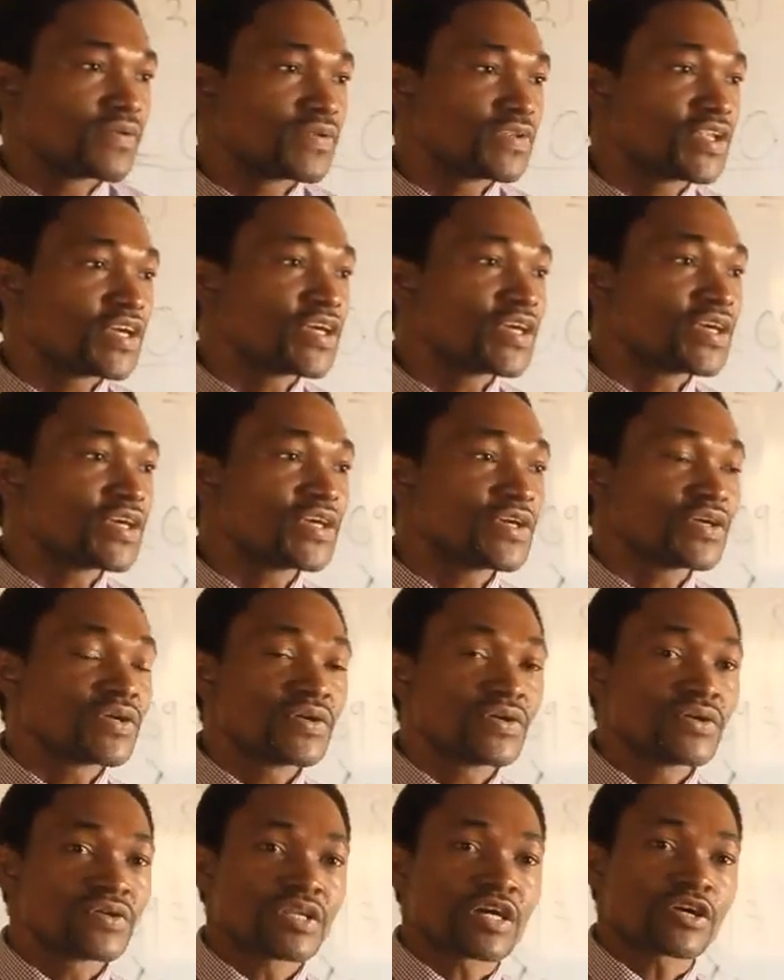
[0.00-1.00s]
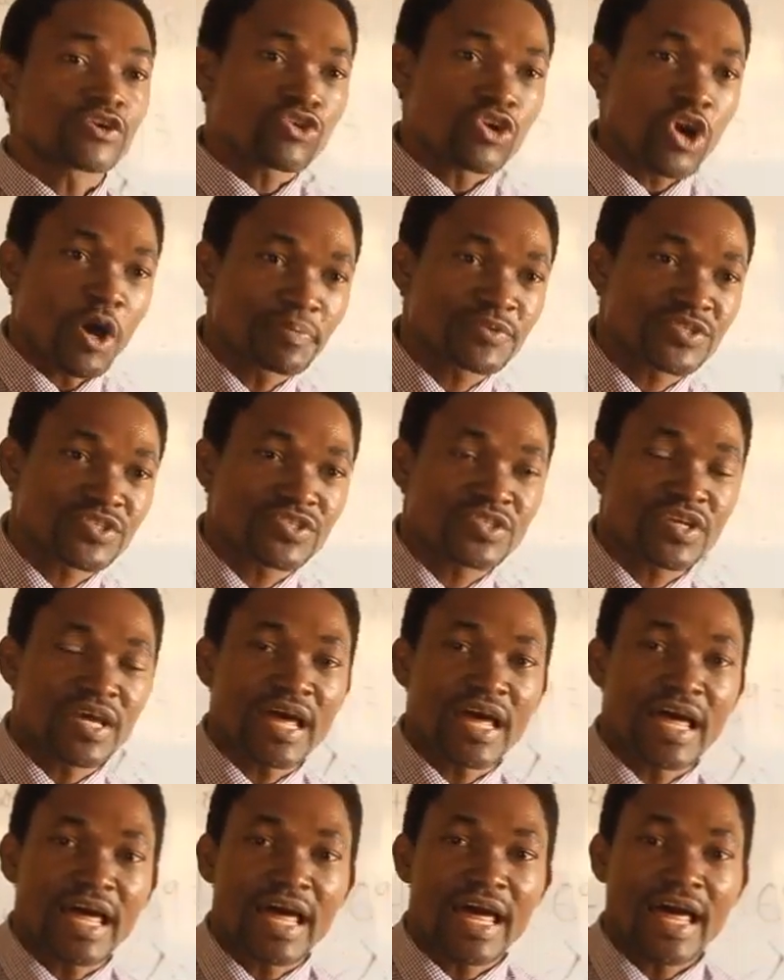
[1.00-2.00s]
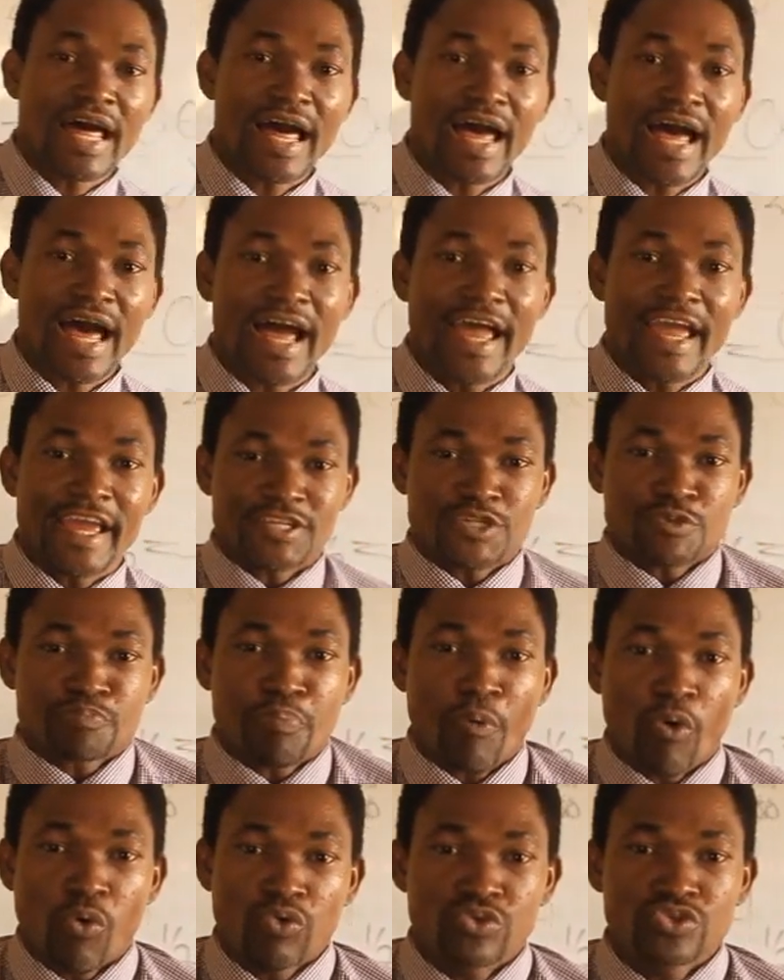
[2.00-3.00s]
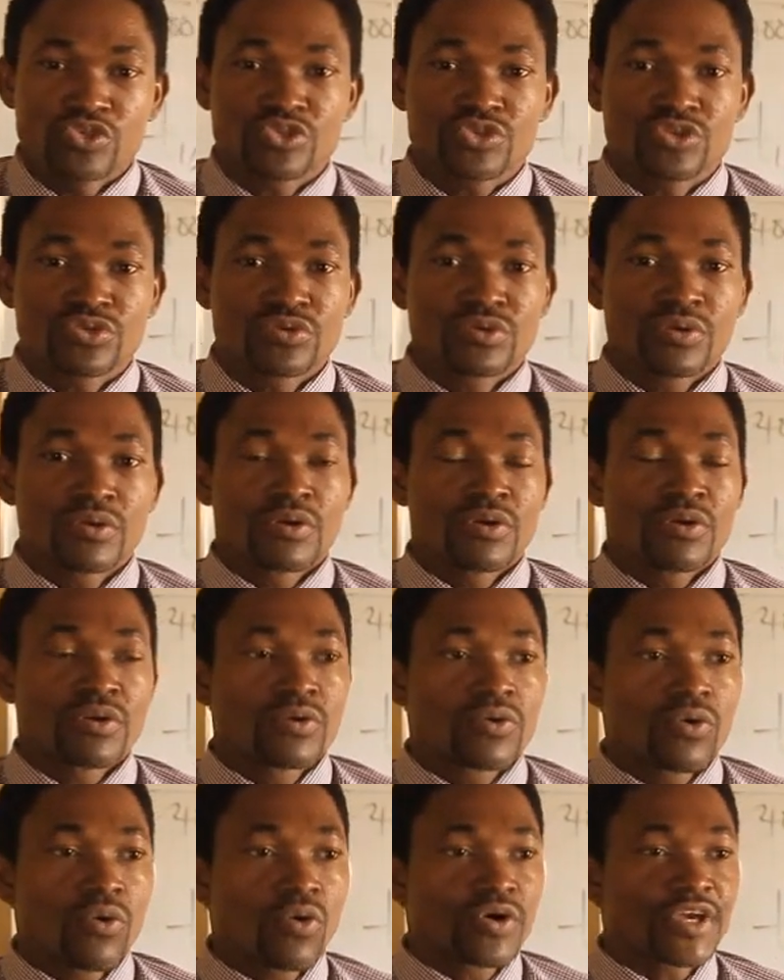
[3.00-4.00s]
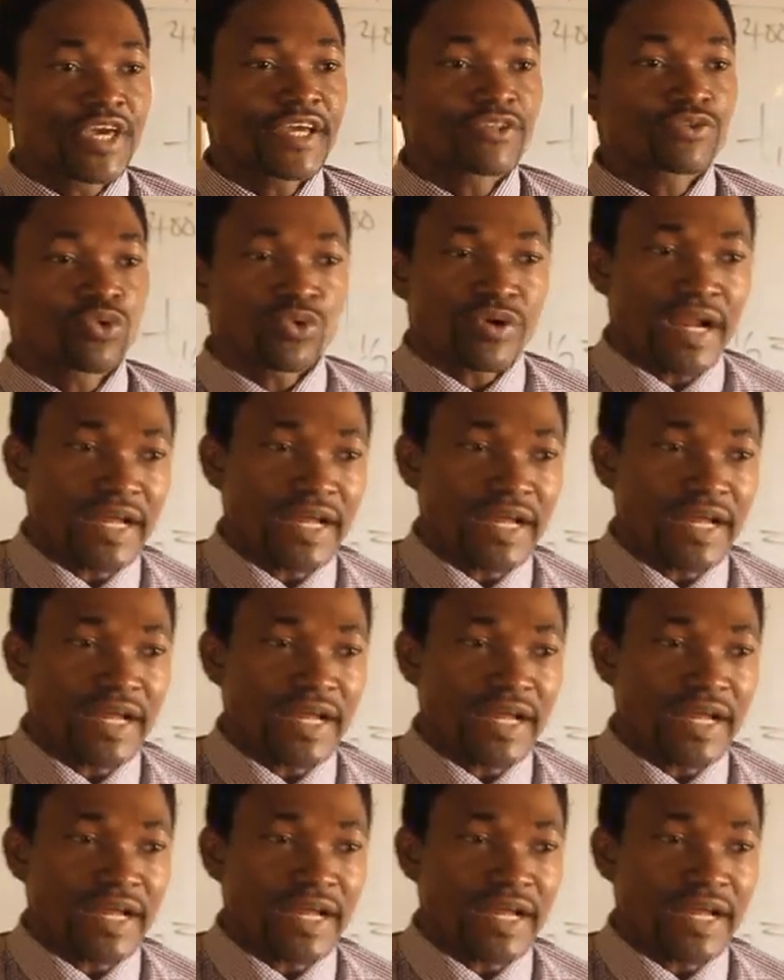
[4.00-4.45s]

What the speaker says: The crops are exposed, okay, to